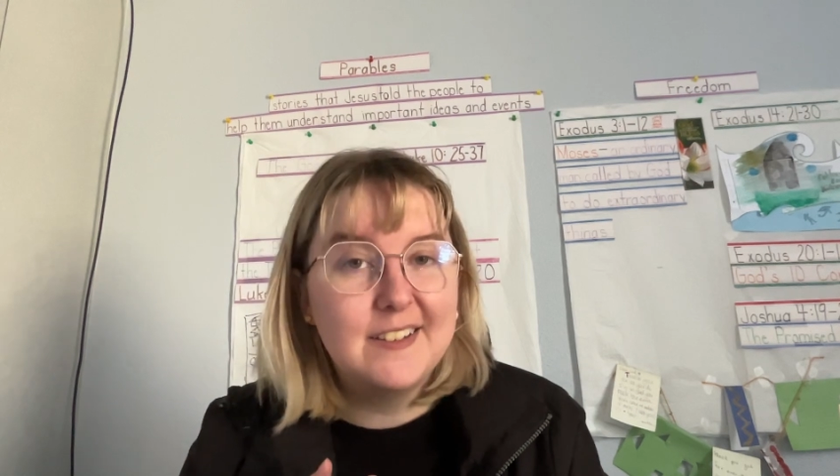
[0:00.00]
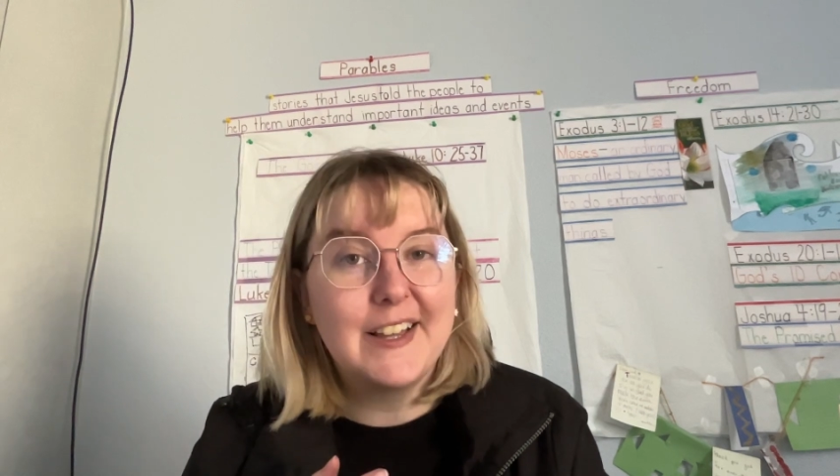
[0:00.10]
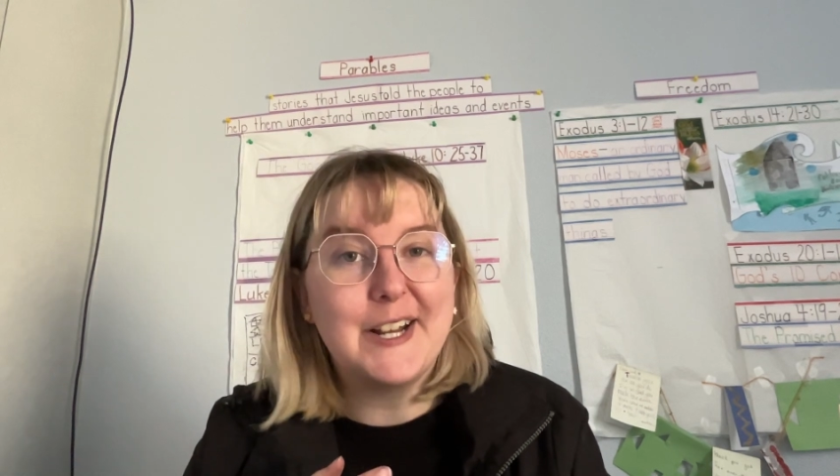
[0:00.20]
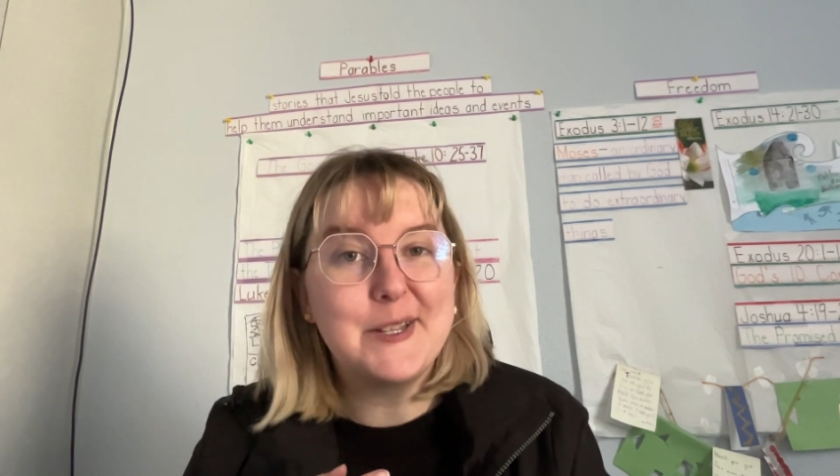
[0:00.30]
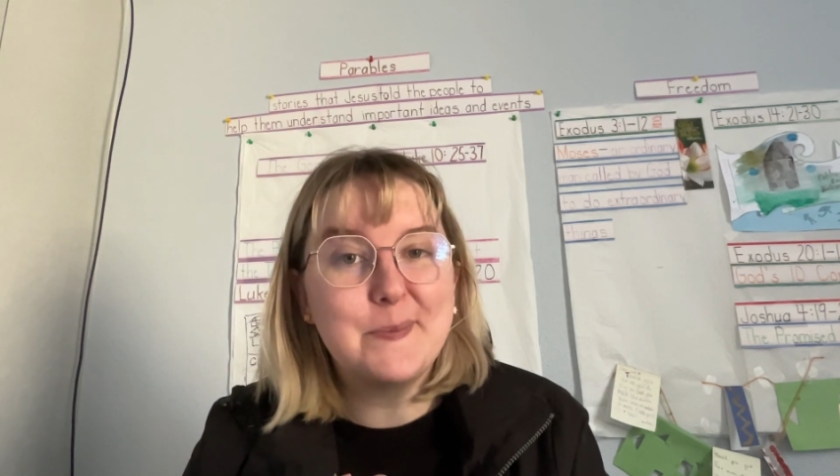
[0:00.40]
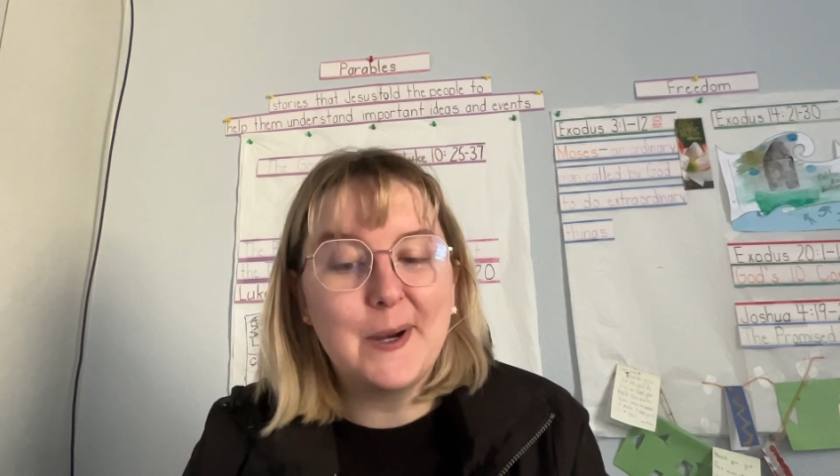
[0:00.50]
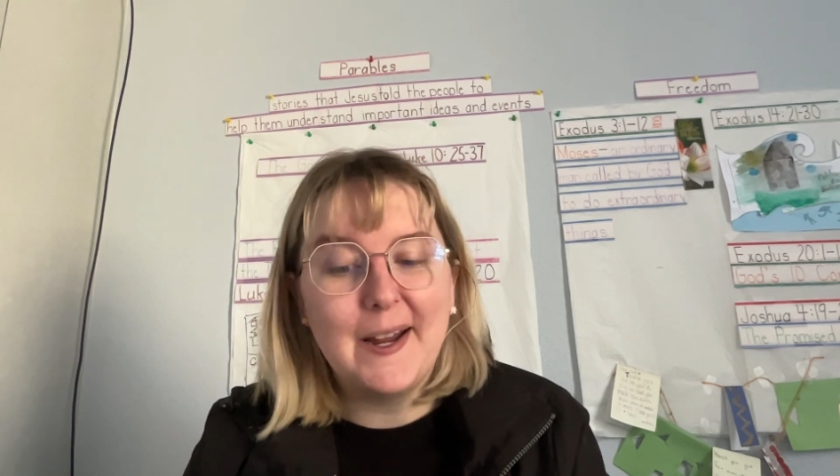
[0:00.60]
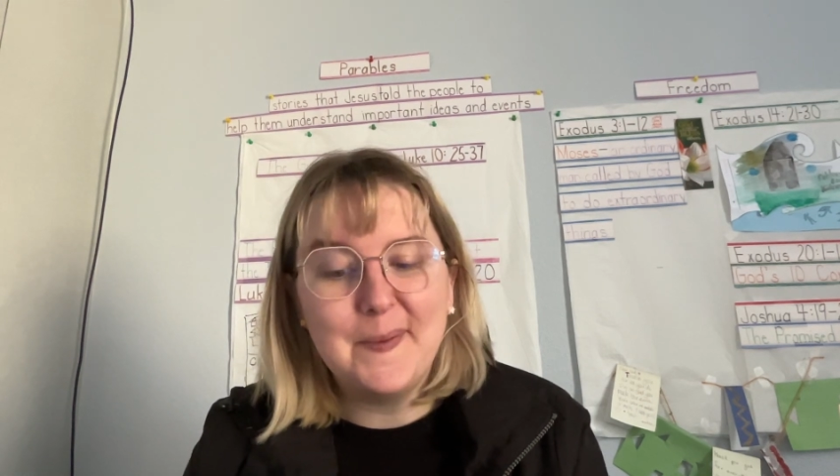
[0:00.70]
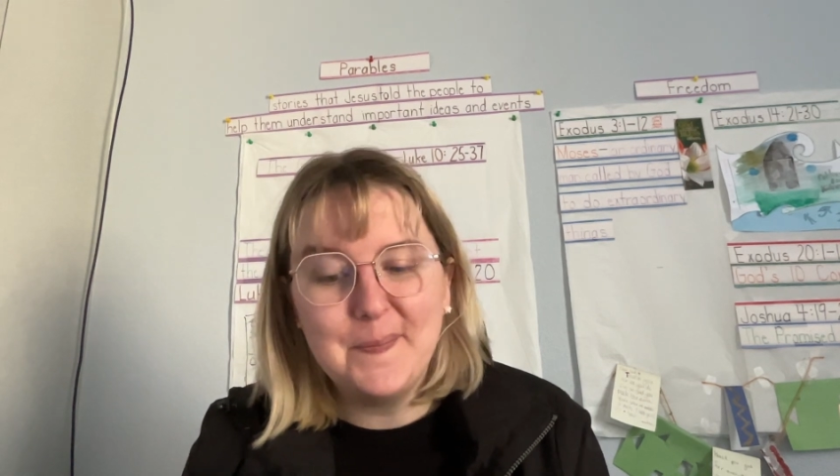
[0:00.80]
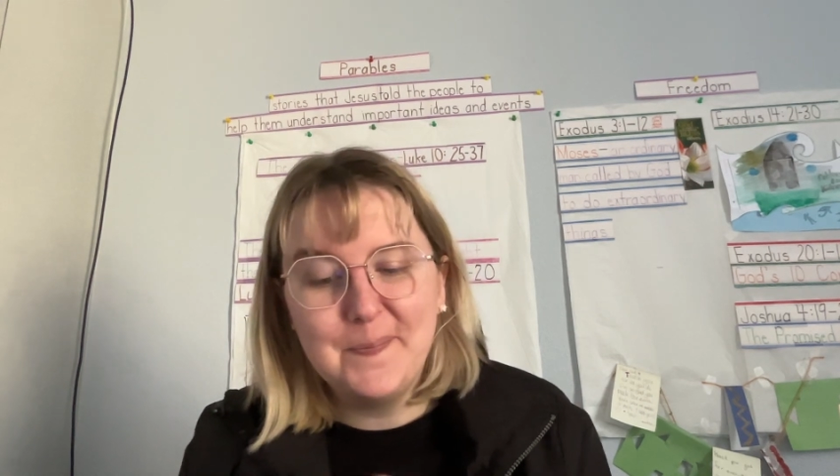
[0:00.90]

Let us pray.